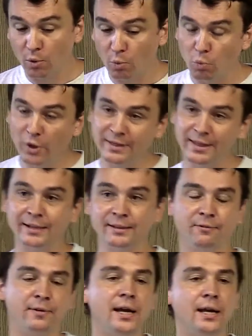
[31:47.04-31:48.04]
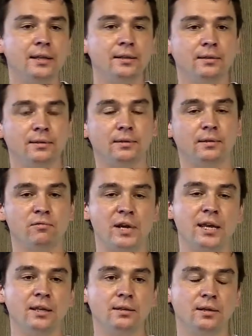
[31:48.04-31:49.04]
what that
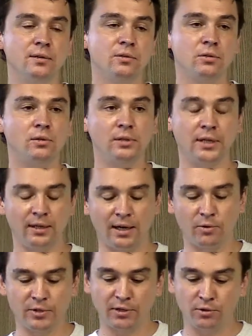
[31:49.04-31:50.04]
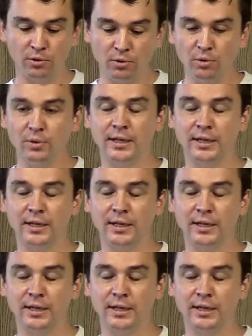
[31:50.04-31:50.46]
fine-grained control allows us to do,